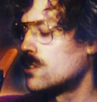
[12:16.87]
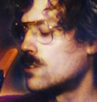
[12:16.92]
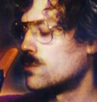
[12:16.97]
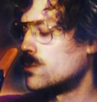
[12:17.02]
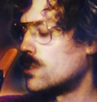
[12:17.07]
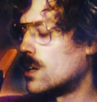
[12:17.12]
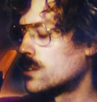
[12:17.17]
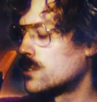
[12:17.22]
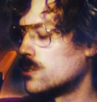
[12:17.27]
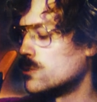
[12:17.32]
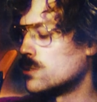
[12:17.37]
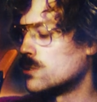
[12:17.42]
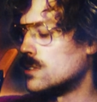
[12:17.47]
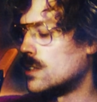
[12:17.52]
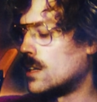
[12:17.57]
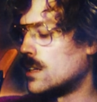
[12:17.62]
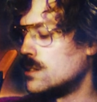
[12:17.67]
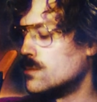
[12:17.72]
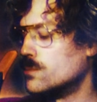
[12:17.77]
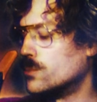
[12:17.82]
Rocco's
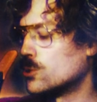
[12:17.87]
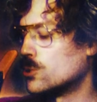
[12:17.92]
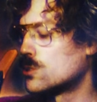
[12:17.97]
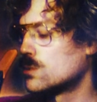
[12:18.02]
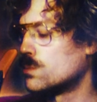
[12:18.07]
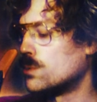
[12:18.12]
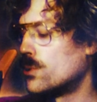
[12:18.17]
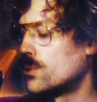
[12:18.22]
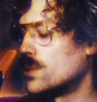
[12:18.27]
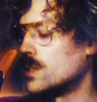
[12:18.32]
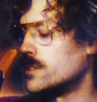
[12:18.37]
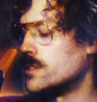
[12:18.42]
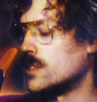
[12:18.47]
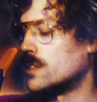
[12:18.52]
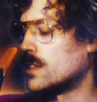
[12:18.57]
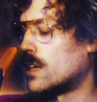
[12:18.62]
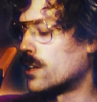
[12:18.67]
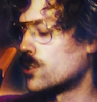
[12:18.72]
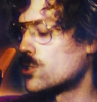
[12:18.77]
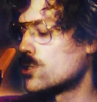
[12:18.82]
name was spoken in
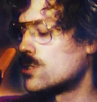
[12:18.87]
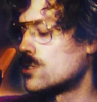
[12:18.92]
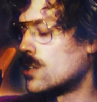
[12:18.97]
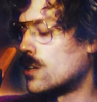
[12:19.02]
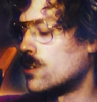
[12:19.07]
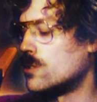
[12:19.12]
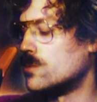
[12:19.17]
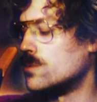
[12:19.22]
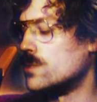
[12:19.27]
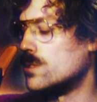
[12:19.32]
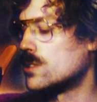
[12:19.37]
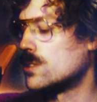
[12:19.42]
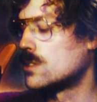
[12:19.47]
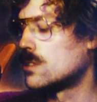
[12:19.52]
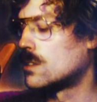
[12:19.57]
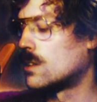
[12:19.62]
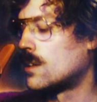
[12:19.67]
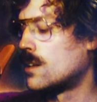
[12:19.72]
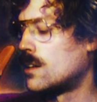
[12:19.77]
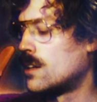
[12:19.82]
hushed tones.
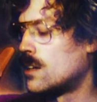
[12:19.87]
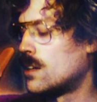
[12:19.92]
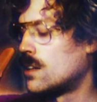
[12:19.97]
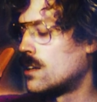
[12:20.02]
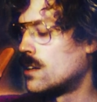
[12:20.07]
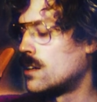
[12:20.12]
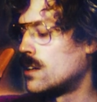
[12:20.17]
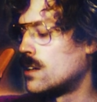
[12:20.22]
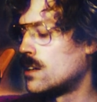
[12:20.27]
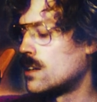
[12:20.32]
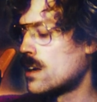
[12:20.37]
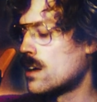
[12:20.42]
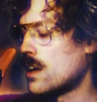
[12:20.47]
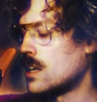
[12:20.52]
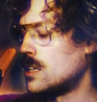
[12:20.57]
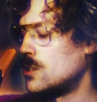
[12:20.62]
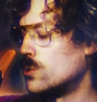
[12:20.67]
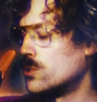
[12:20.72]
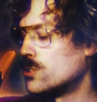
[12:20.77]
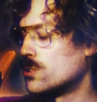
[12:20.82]

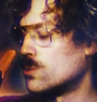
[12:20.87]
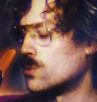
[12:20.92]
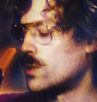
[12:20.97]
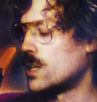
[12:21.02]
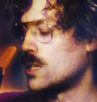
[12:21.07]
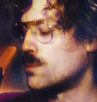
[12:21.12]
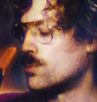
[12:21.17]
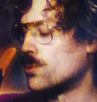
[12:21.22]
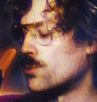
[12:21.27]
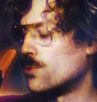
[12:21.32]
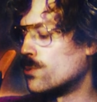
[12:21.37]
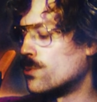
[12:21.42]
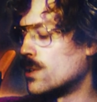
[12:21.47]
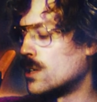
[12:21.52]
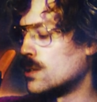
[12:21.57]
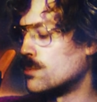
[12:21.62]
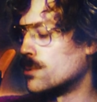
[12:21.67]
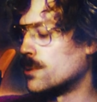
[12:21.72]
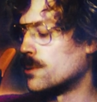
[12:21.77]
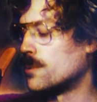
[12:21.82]
He was a raper's
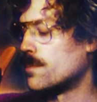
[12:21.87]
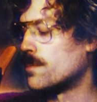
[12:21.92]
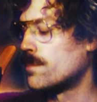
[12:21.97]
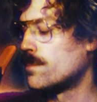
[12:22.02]
raper.